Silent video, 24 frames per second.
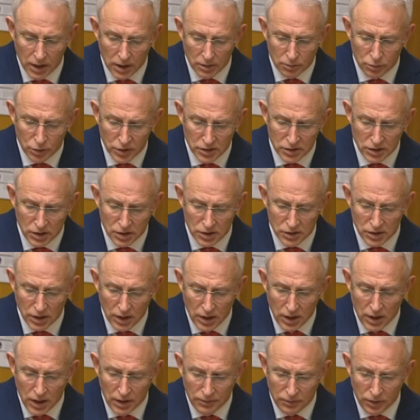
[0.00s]
prisoners,
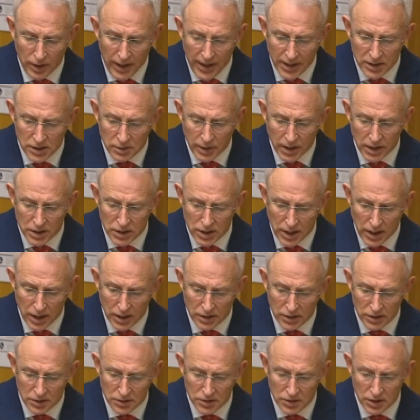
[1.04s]
and for Azerbaijan
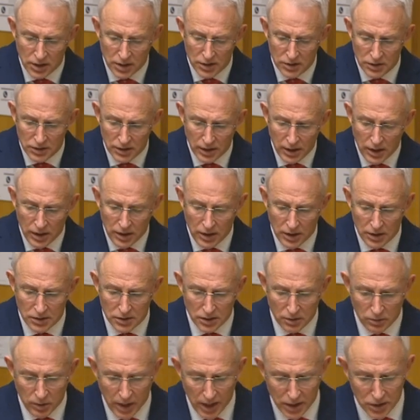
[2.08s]
to cease its
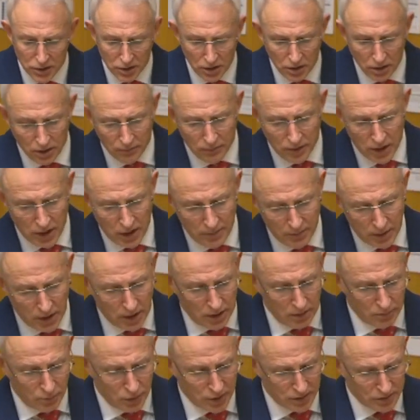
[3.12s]
erasure of the
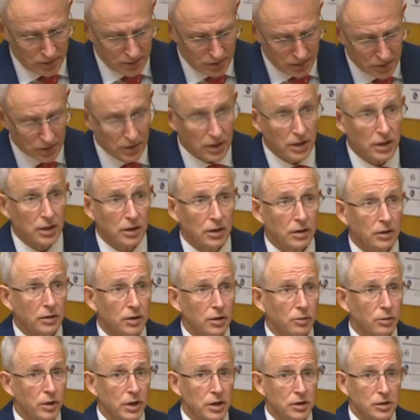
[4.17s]
Armenian presence in the
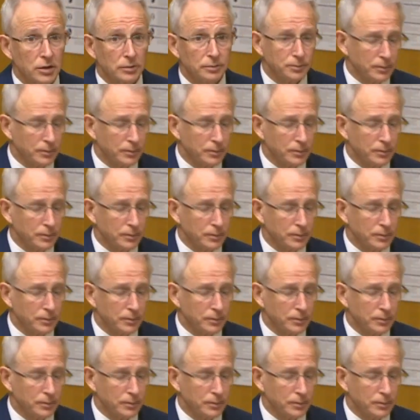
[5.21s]
region.